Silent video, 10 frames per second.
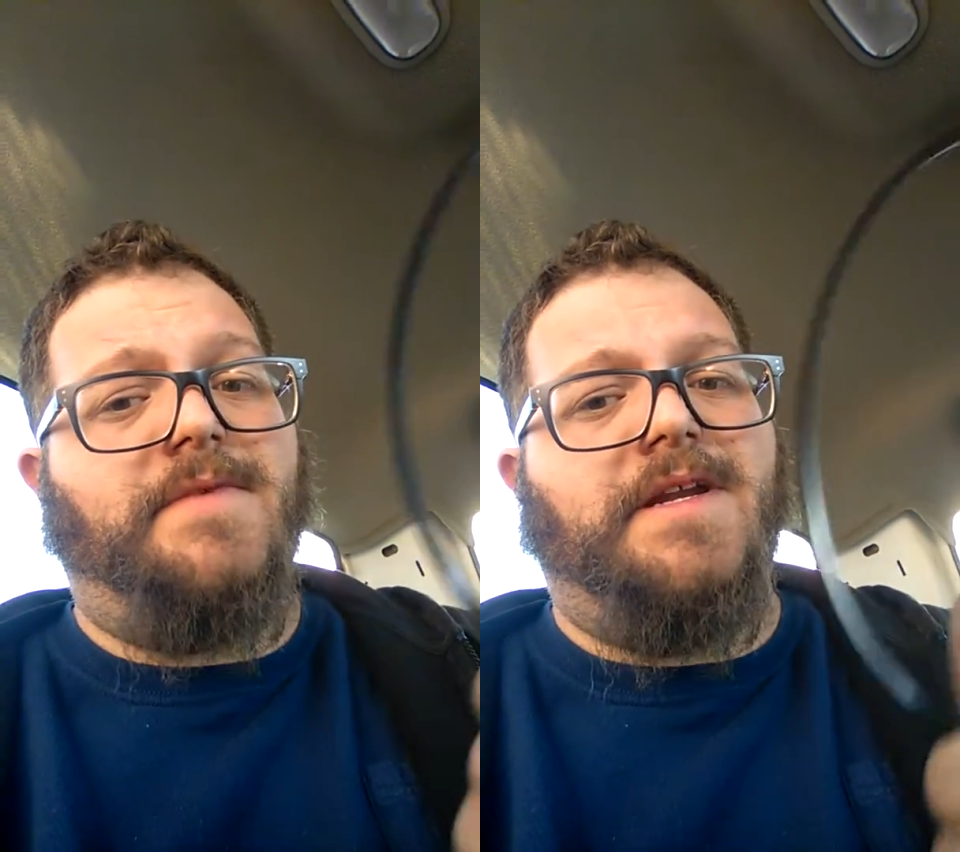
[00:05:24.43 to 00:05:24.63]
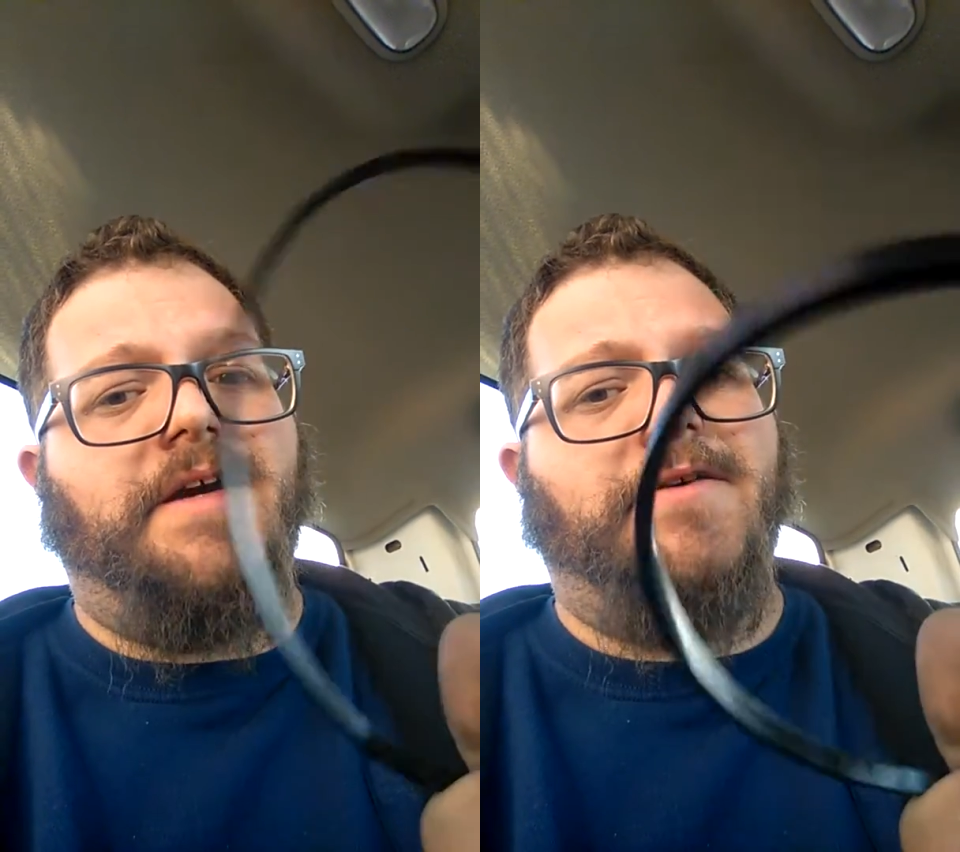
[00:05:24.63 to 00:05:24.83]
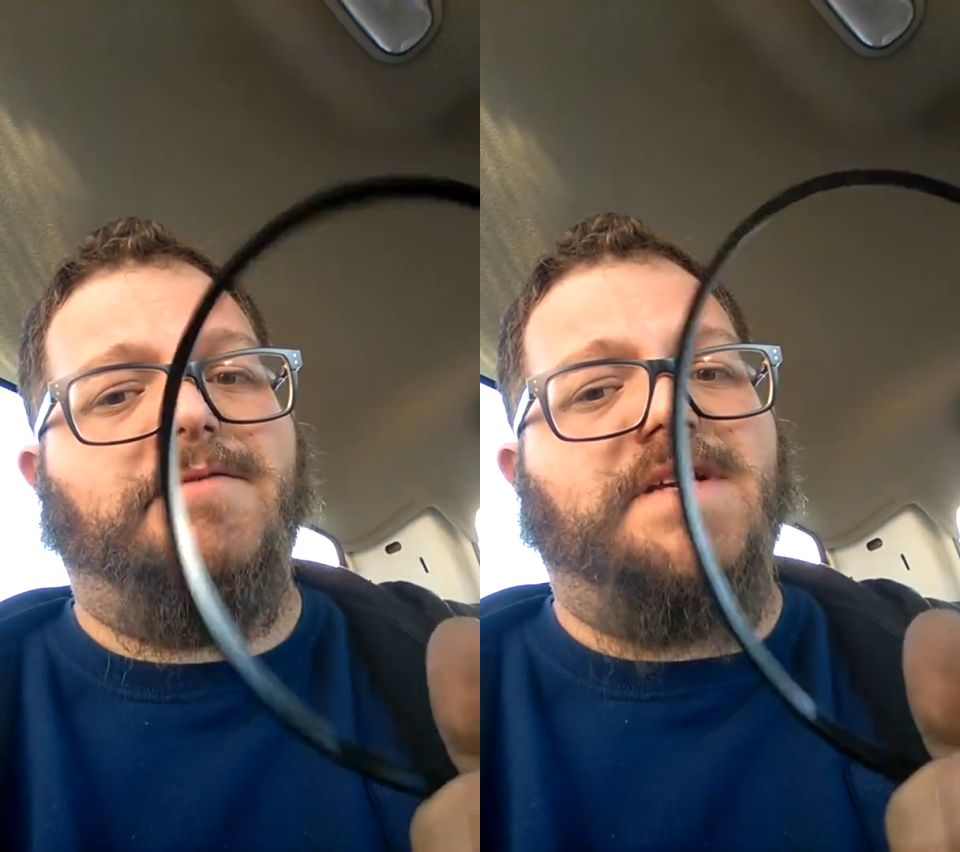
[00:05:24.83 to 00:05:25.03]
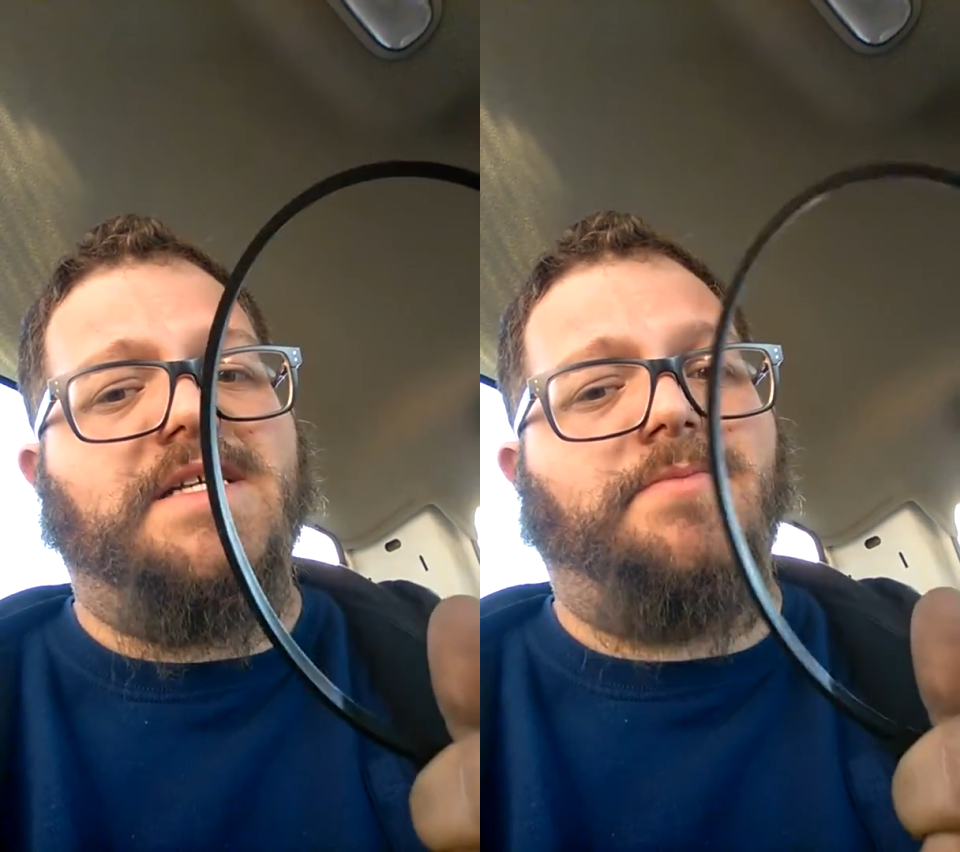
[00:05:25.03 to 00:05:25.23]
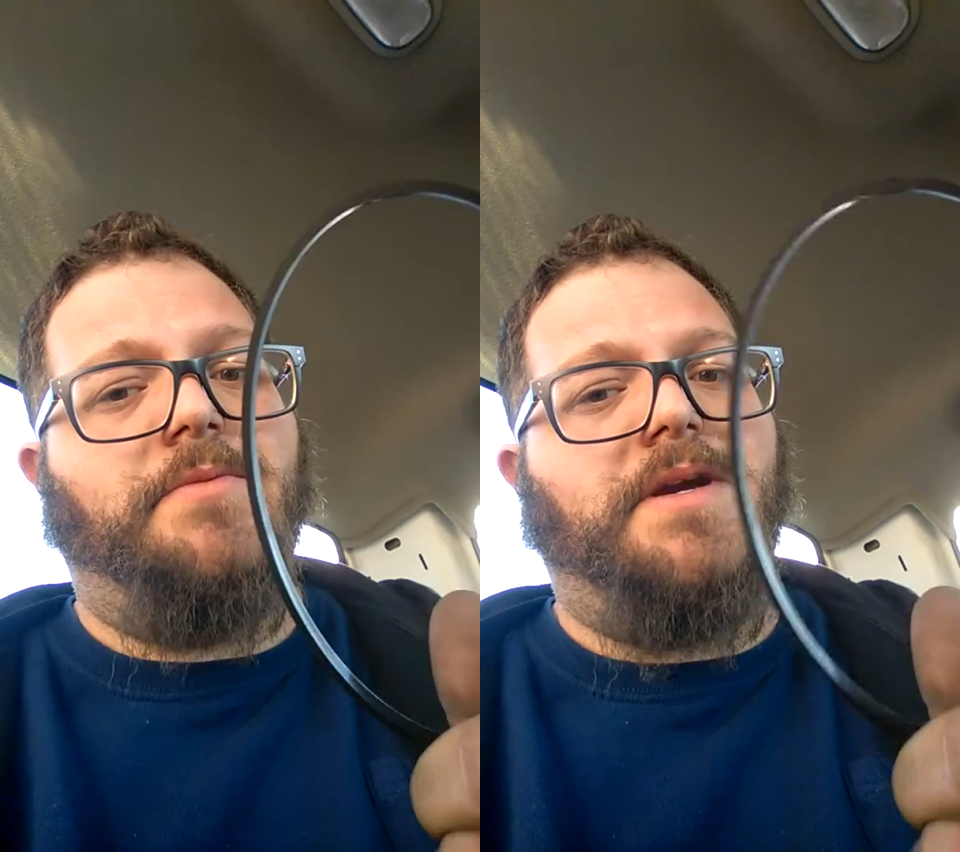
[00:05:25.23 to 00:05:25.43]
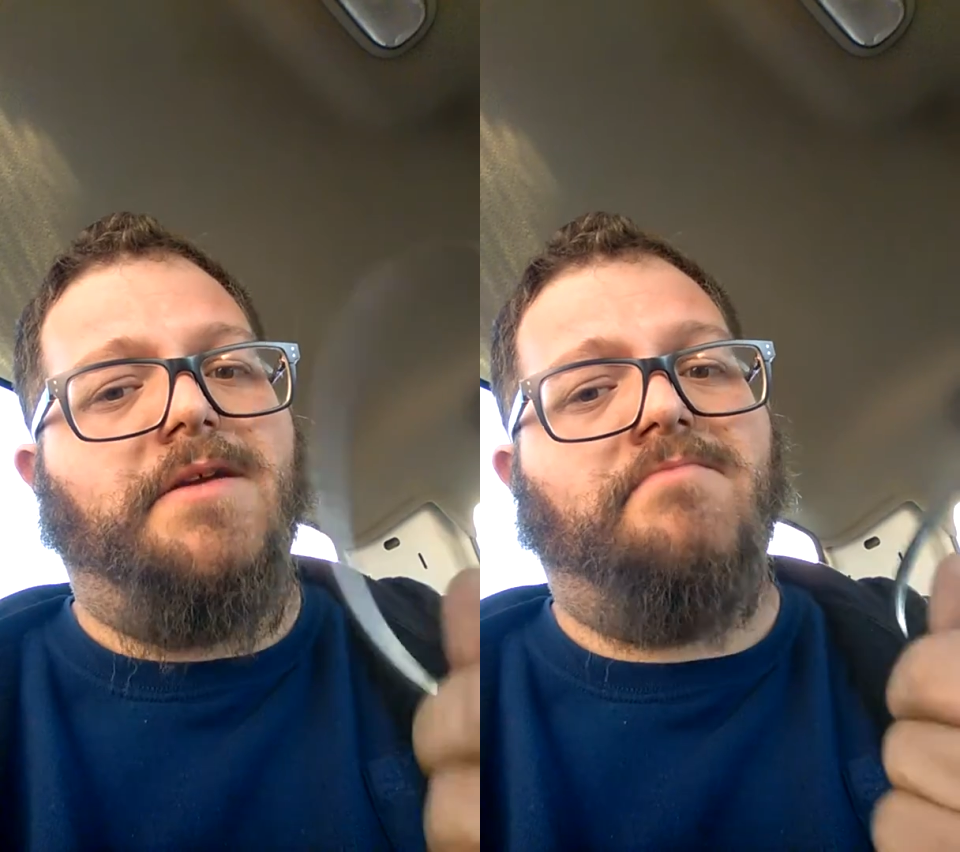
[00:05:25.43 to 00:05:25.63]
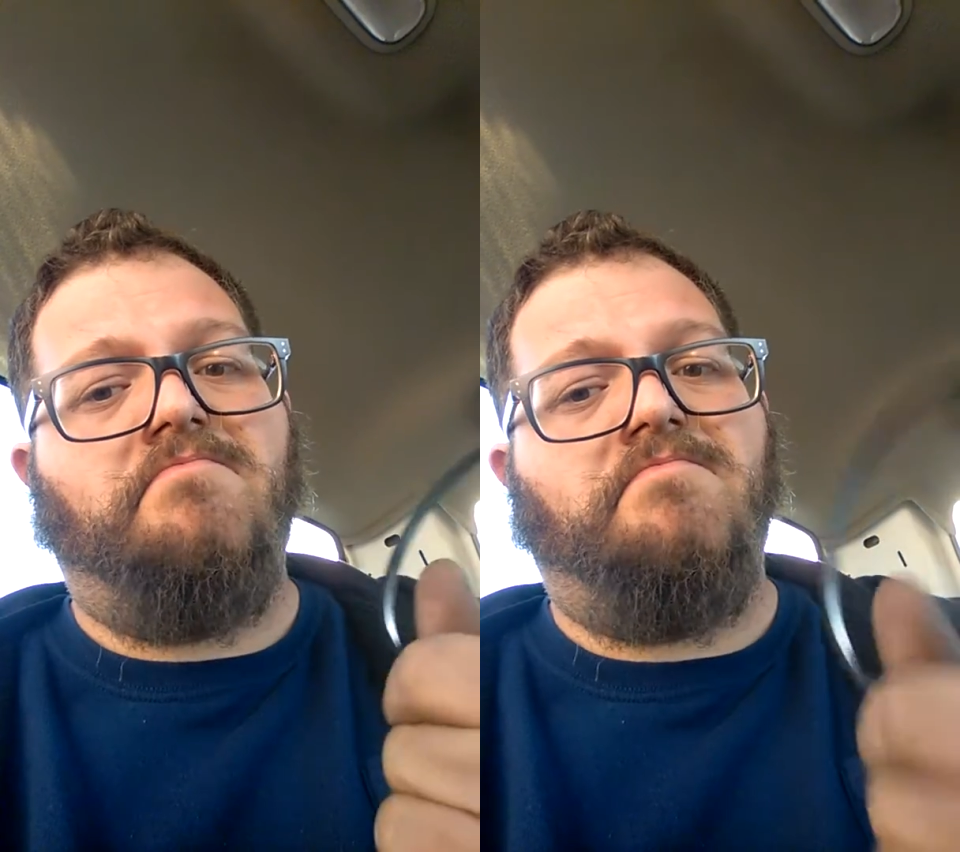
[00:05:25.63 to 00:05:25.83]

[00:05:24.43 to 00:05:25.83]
decibel meter.